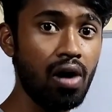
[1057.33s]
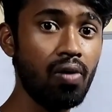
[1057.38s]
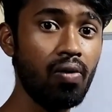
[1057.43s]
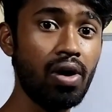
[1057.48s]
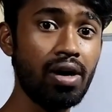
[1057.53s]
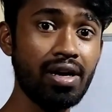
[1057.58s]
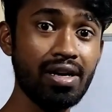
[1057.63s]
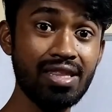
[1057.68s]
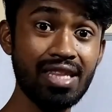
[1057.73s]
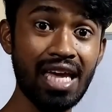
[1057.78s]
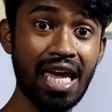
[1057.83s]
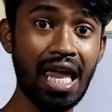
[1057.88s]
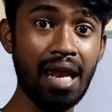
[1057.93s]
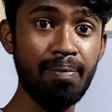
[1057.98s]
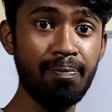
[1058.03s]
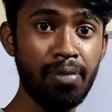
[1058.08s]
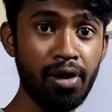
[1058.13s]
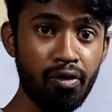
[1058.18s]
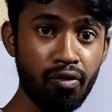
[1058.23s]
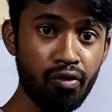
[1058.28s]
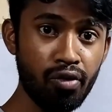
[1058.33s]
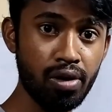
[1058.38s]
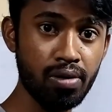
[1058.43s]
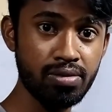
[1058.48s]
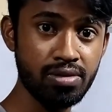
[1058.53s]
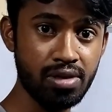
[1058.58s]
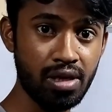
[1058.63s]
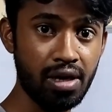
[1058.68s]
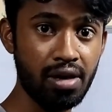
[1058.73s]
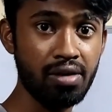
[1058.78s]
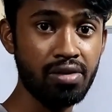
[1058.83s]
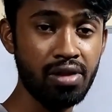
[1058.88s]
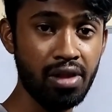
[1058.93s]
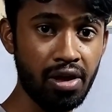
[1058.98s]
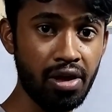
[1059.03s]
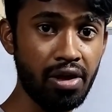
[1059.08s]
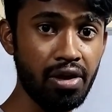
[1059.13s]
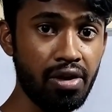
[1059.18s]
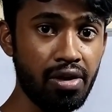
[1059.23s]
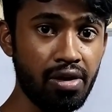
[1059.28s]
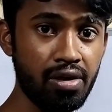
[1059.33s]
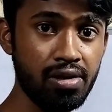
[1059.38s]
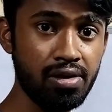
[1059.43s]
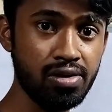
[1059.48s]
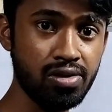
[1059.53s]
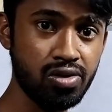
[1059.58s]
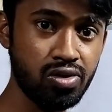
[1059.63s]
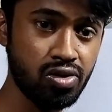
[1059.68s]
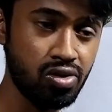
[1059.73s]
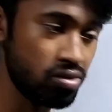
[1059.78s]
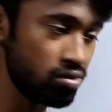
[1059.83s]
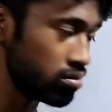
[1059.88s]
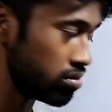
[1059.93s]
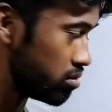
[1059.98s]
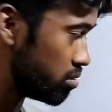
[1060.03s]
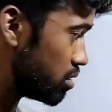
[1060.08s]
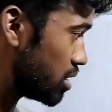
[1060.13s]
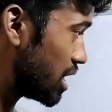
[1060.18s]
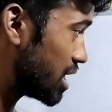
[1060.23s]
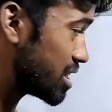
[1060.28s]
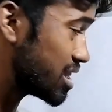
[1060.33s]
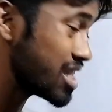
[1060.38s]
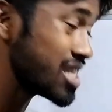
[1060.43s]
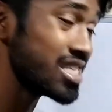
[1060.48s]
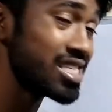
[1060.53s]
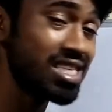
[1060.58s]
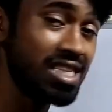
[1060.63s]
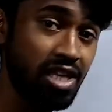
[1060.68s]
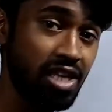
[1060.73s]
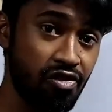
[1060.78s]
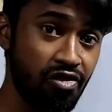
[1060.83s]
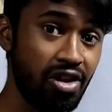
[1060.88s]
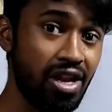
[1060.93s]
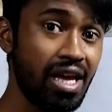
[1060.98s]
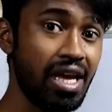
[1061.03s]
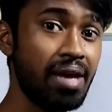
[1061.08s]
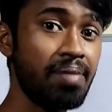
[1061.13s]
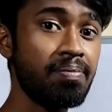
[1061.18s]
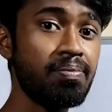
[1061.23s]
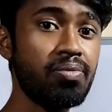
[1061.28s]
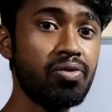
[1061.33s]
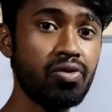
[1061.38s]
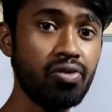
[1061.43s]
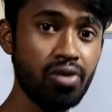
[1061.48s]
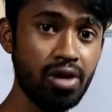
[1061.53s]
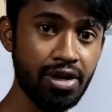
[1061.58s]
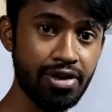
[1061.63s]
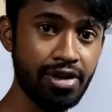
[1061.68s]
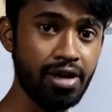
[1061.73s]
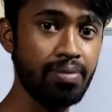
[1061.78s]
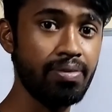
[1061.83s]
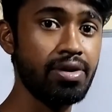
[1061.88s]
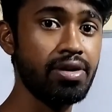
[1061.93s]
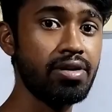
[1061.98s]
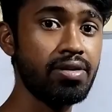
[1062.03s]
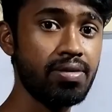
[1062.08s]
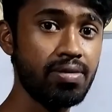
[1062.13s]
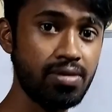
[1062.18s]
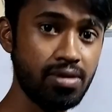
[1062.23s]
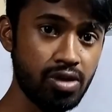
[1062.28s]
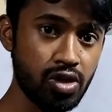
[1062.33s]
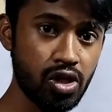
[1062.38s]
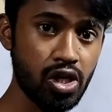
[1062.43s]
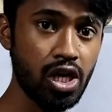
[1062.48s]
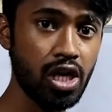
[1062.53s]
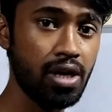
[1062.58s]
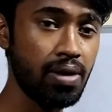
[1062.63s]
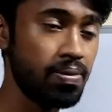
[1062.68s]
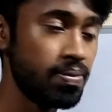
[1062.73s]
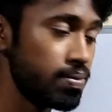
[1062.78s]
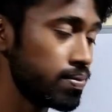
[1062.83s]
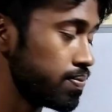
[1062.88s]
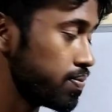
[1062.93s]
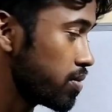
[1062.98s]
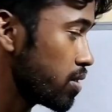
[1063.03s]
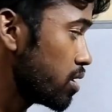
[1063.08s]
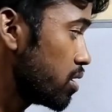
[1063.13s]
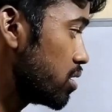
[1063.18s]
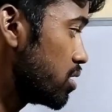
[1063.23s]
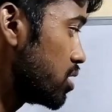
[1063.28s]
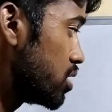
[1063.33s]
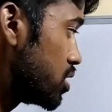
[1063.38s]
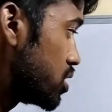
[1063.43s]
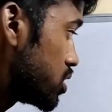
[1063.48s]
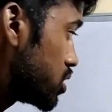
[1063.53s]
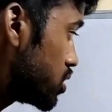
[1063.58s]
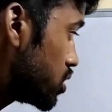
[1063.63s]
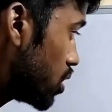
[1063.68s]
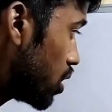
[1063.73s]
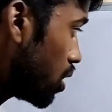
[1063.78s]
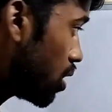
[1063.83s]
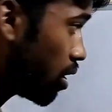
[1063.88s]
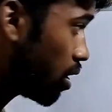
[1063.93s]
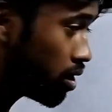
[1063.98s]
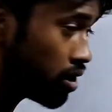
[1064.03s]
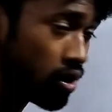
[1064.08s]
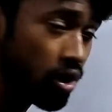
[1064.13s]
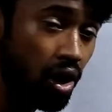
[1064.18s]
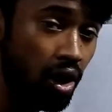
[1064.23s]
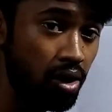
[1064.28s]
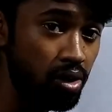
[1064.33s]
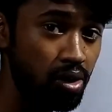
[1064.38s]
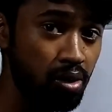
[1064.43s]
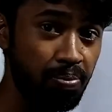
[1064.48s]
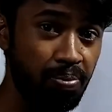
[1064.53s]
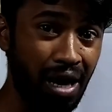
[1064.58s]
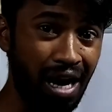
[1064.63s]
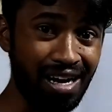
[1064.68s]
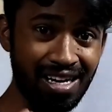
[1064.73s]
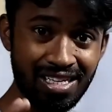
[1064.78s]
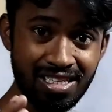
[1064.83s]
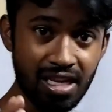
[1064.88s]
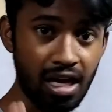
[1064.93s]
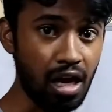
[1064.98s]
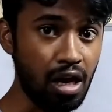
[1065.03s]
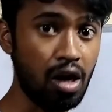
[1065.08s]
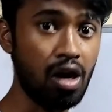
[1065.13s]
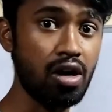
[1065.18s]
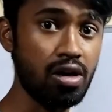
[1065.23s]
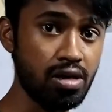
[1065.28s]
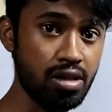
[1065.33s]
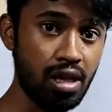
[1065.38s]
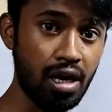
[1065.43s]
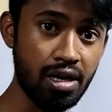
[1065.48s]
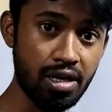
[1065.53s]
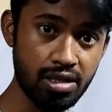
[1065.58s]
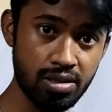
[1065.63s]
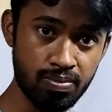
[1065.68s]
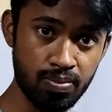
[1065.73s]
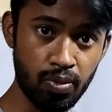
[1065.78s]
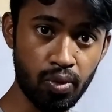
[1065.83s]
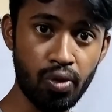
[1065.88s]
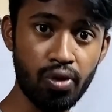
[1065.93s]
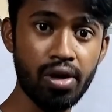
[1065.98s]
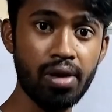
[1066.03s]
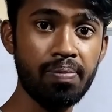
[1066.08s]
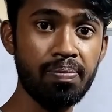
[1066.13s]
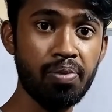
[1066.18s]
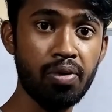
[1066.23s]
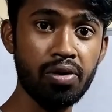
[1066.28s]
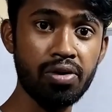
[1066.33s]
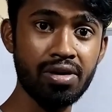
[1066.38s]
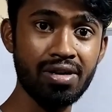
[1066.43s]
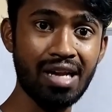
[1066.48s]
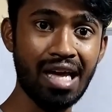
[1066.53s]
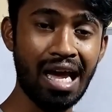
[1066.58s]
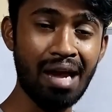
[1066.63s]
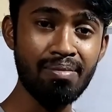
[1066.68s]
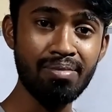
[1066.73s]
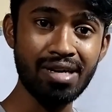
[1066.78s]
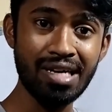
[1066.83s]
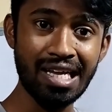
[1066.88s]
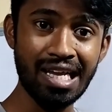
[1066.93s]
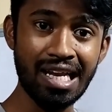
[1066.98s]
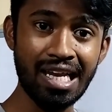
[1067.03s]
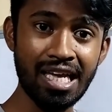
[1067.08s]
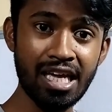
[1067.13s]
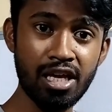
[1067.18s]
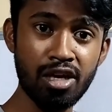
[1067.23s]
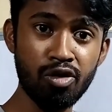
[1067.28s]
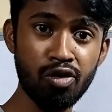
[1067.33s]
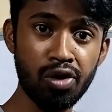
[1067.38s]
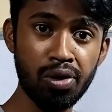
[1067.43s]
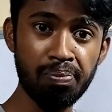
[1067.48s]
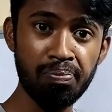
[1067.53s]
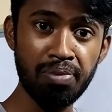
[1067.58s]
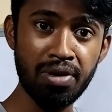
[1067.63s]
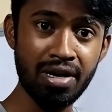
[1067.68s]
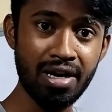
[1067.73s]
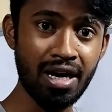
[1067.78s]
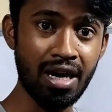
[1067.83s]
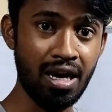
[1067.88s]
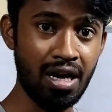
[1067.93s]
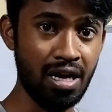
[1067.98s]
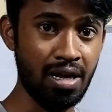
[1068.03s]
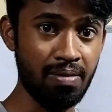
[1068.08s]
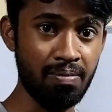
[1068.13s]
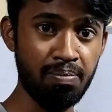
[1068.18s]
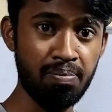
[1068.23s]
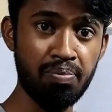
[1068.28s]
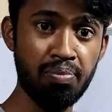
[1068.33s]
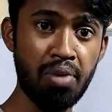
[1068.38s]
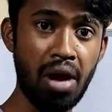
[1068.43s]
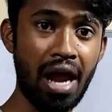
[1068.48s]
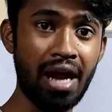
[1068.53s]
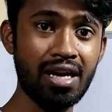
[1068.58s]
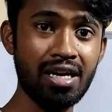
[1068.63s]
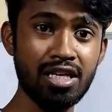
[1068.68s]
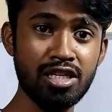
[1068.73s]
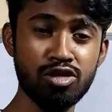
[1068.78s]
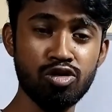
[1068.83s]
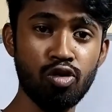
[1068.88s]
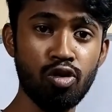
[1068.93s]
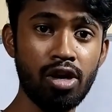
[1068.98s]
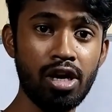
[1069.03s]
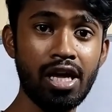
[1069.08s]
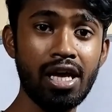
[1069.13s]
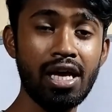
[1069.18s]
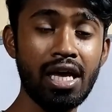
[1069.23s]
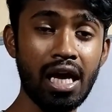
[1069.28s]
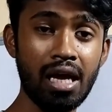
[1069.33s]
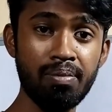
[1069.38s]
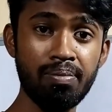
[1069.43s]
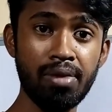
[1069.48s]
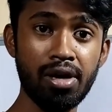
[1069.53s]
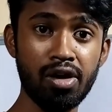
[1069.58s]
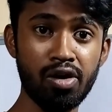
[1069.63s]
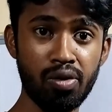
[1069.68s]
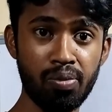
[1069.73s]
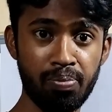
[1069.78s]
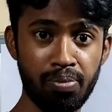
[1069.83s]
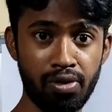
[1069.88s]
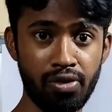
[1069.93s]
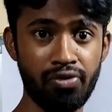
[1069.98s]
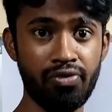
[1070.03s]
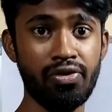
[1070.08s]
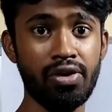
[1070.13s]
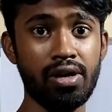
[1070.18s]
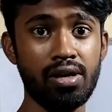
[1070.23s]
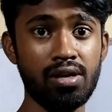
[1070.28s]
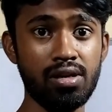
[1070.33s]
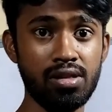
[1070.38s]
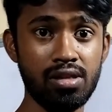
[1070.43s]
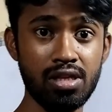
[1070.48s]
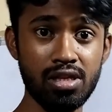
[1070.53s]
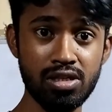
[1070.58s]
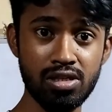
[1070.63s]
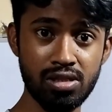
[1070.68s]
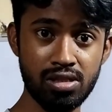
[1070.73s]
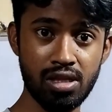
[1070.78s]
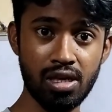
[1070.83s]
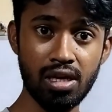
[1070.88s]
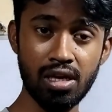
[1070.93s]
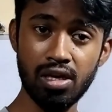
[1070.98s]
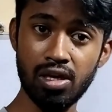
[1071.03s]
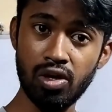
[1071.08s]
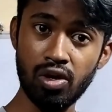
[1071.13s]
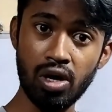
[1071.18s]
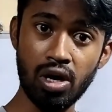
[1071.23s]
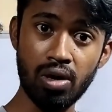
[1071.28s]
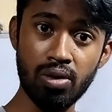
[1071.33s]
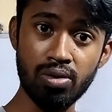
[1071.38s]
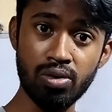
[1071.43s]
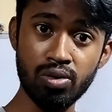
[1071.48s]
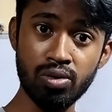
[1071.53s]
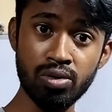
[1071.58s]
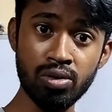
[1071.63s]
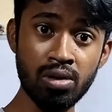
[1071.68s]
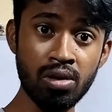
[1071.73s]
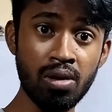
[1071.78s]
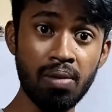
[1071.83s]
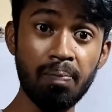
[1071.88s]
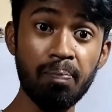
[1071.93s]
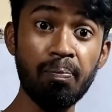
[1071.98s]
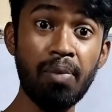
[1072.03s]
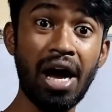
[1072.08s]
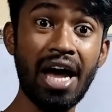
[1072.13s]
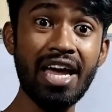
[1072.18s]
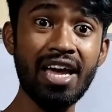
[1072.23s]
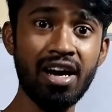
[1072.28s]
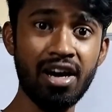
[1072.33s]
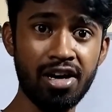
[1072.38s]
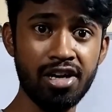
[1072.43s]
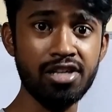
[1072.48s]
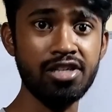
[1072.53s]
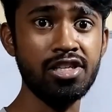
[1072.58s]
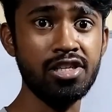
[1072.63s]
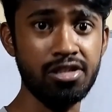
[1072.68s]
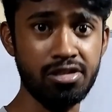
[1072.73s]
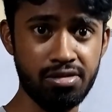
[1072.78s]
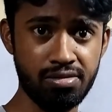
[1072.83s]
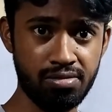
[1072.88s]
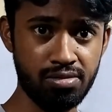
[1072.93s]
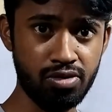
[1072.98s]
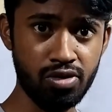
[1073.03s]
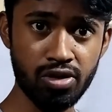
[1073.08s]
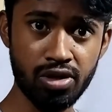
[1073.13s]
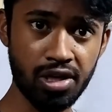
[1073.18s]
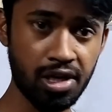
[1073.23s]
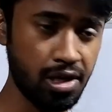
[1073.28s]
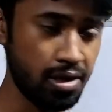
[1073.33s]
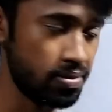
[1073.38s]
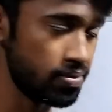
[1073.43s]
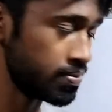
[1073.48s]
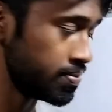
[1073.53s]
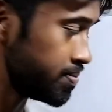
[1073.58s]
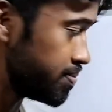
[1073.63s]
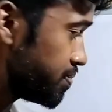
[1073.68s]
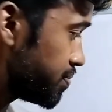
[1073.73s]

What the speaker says: what are the helping verbs are there. So like this you will improve little bit. Okay, so you have to practice a lot. That is more important. I am telling you repeatedly. Practice only can make you perfect. This thing you have to by heart it. Okay.